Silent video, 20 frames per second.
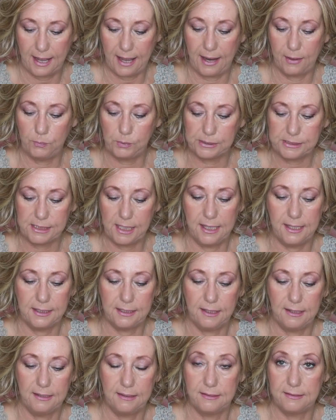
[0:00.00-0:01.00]
I will
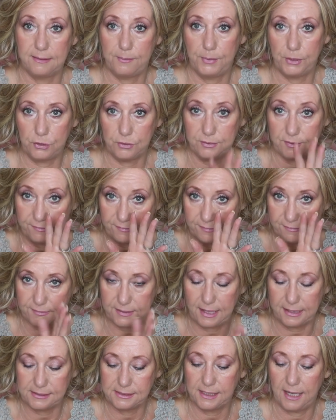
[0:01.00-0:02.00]
take the, this is
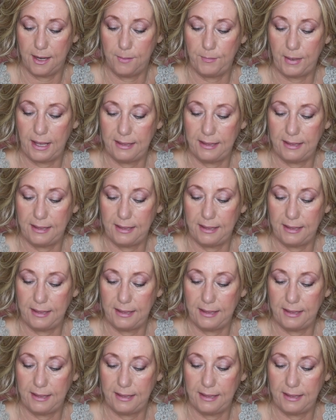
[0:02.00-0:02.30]
nighttime.